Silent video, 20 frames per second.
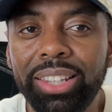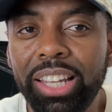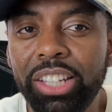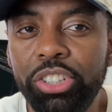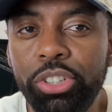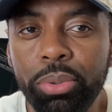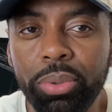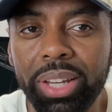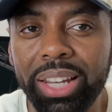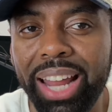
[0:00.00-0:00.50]

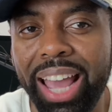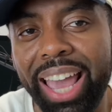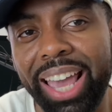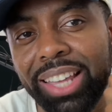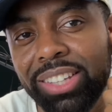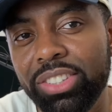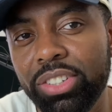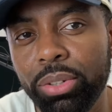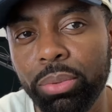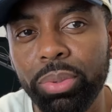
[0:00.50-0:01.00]
that you can
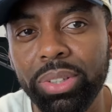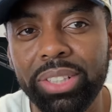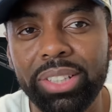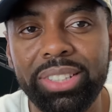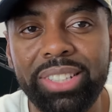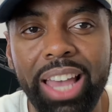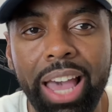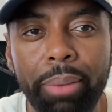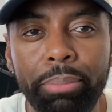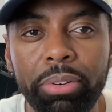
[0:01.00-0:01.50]
answer with the
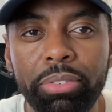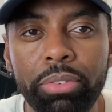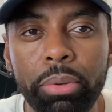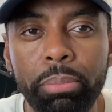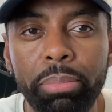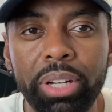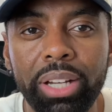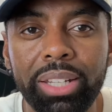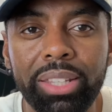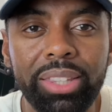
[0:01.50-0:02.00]
tap of a
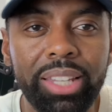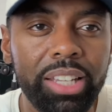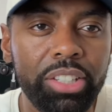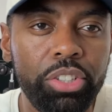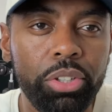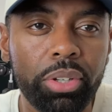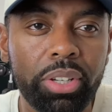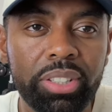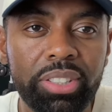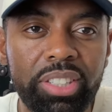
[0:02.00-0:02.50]
button,
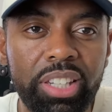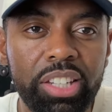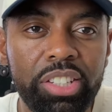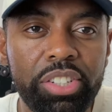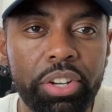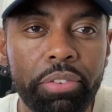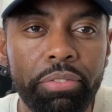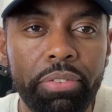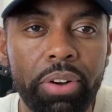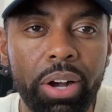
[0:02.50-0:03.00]
that you can
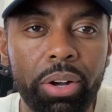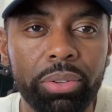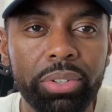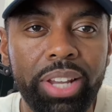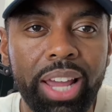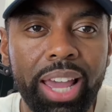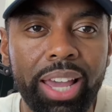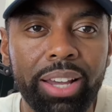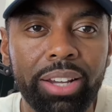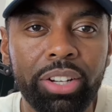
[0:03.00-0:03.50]
sit your phone
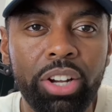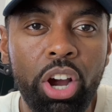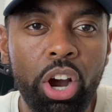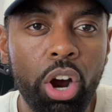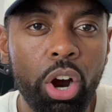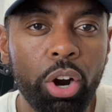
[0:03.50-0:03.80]
down,